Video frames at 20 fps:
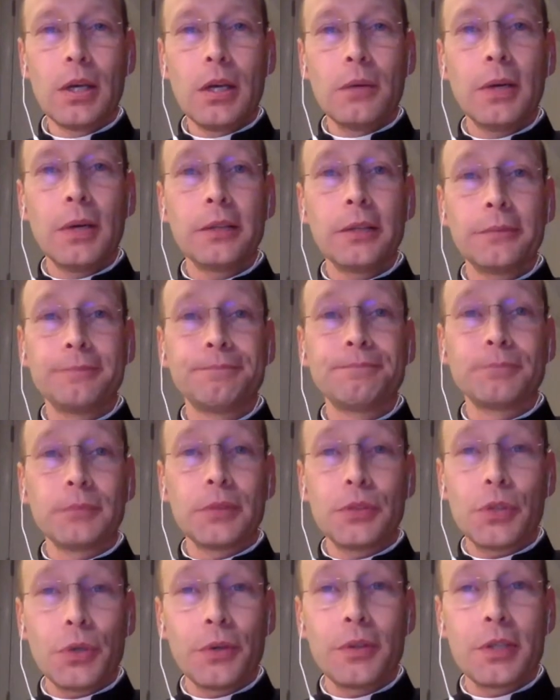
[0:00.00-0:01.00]
Well,
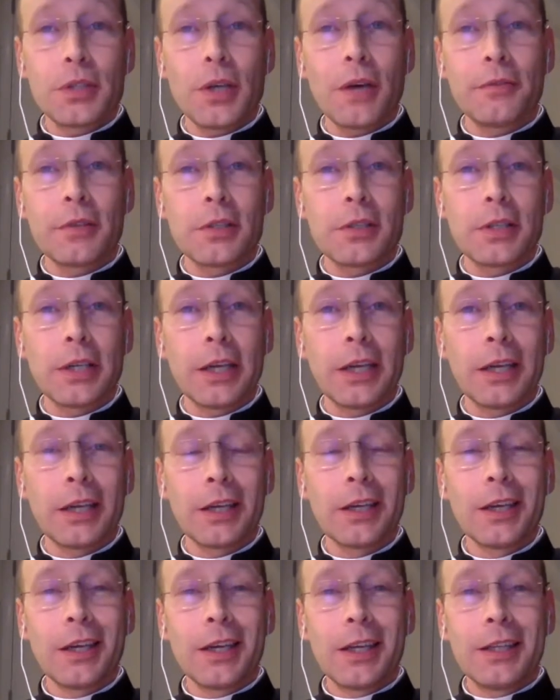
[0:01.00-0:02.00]
the truth is obviously
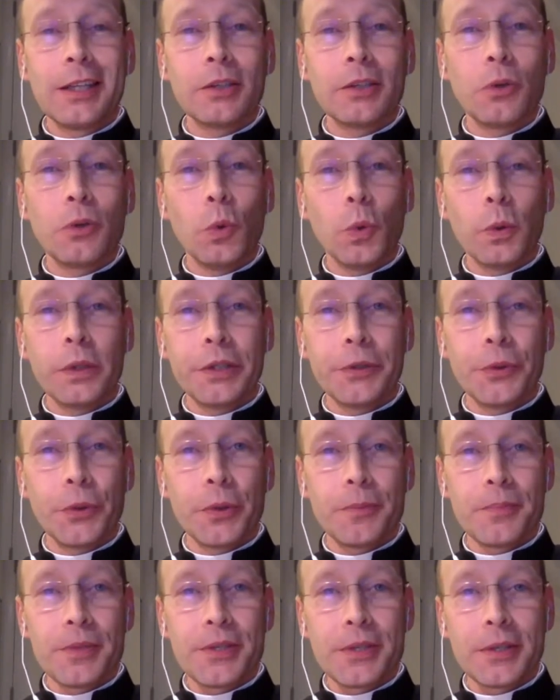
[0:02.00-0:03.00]
that all the
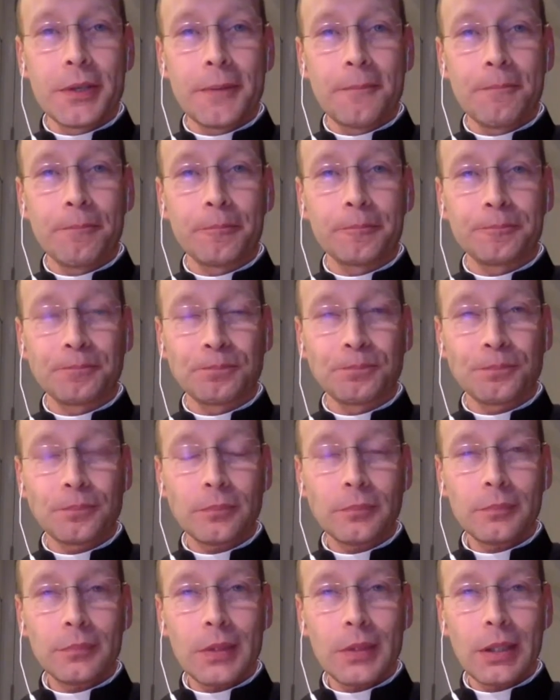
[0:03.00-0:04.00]
norms
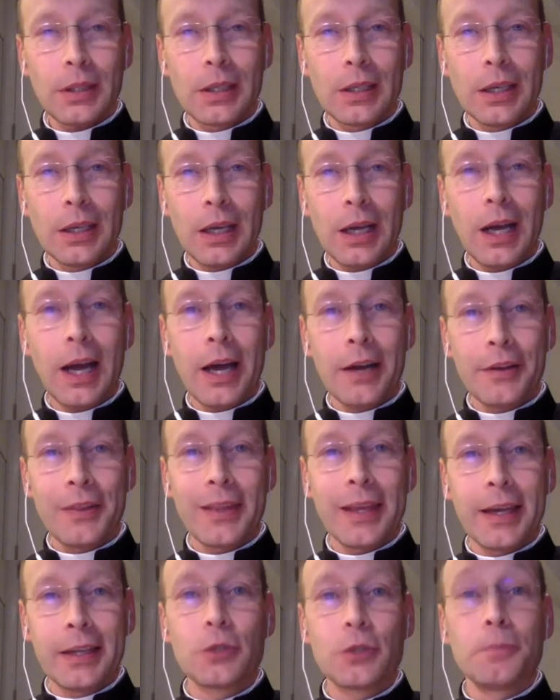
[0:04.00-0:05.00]
are
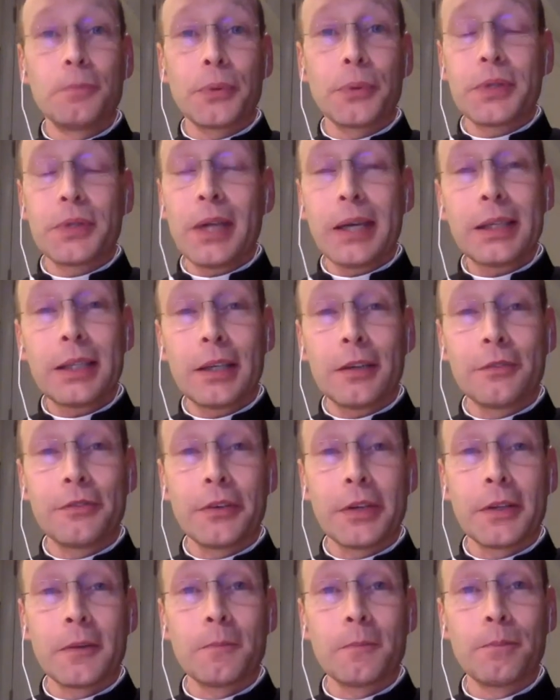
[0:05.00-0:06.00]
there to protect our
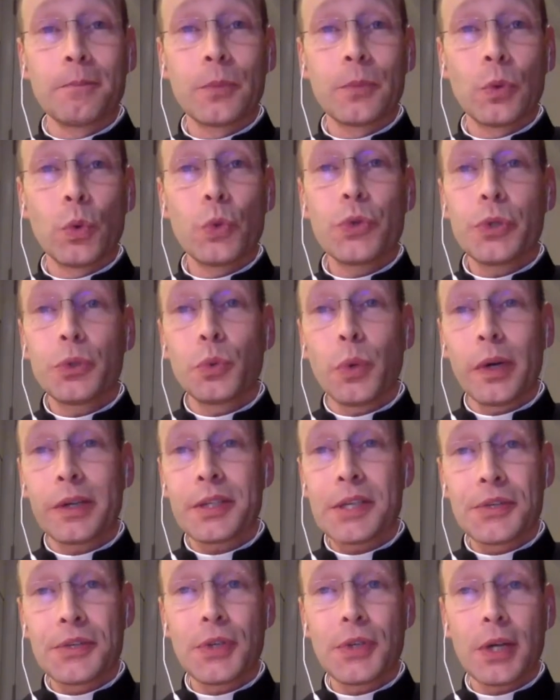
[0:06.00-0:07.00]
freedom, also to
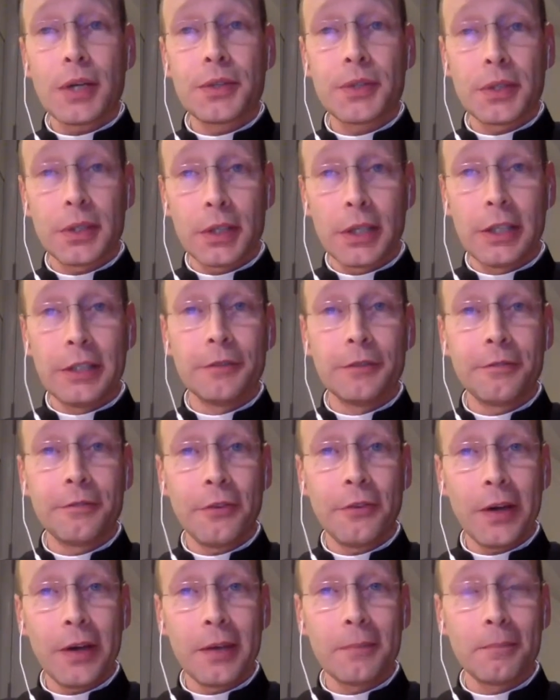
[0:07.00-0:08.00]
exercise it in a
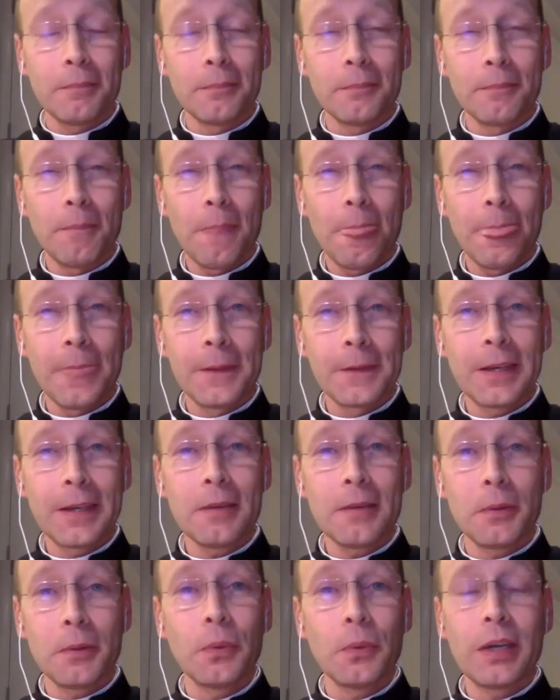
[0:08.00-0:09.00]
frame.
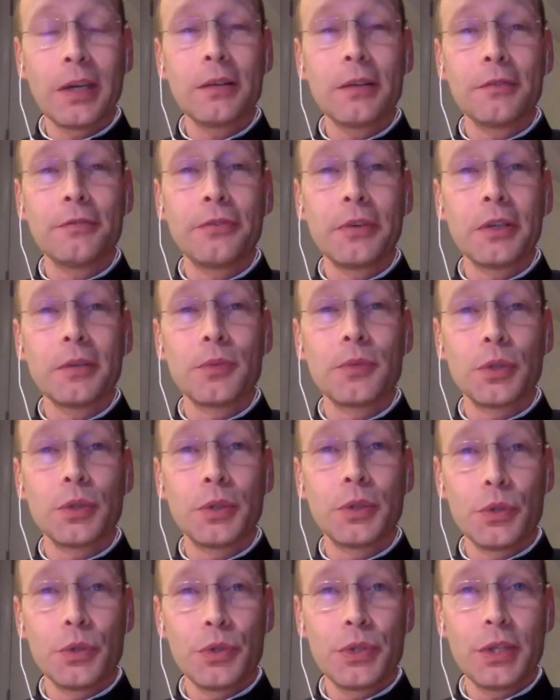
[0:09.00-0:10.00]
Okay, but we have the freedom to
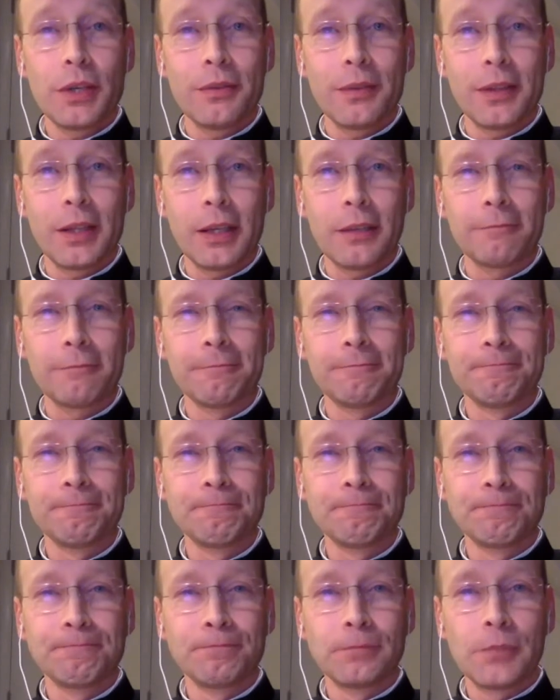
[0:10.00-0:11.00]
do something,
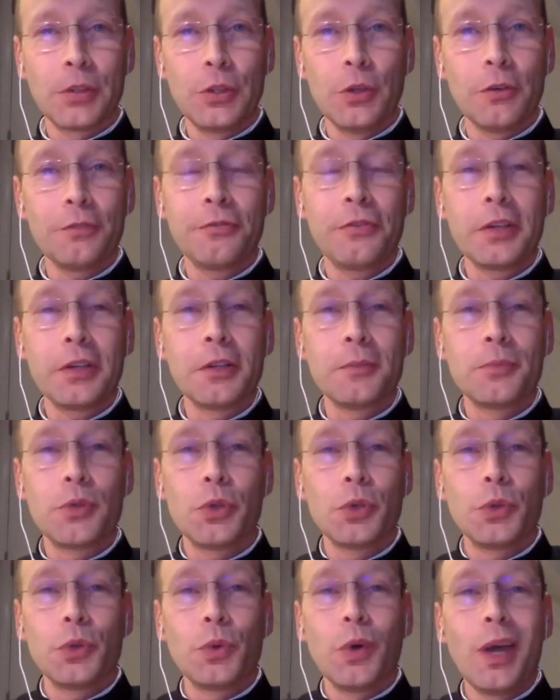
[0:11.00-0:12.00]
not freedom
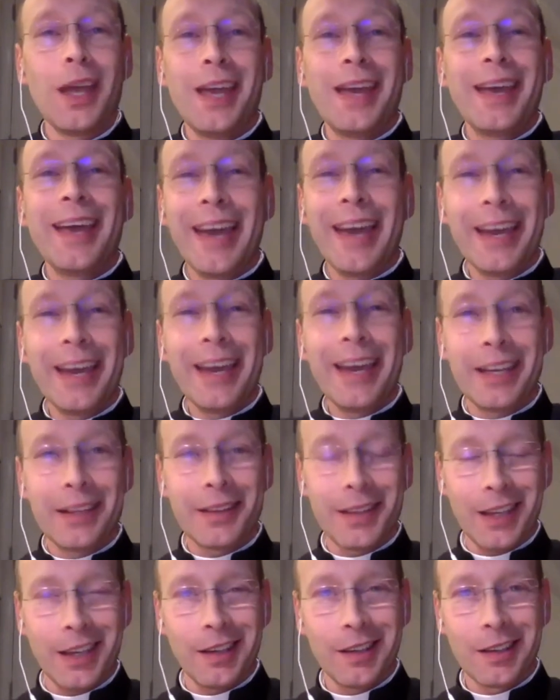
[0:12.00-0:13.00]
to do
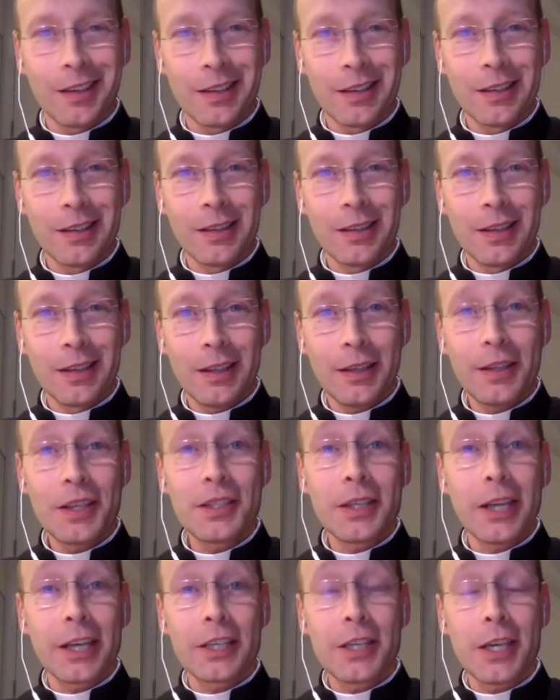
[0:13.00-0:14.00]
anything. That
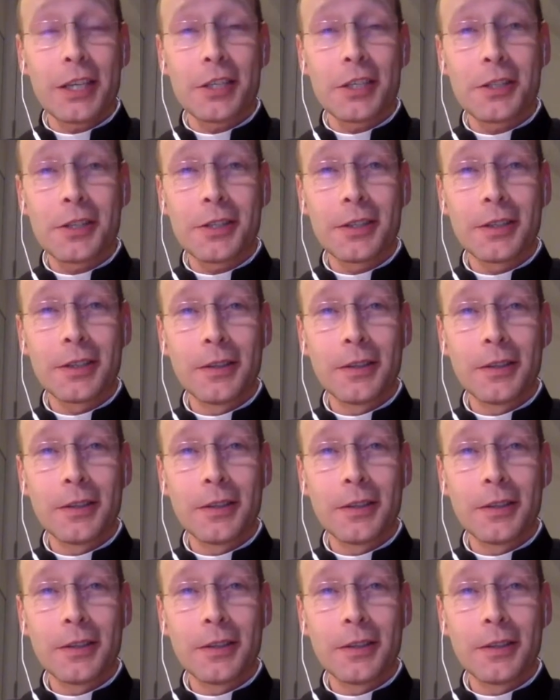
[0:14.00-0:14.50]
doesn't exist.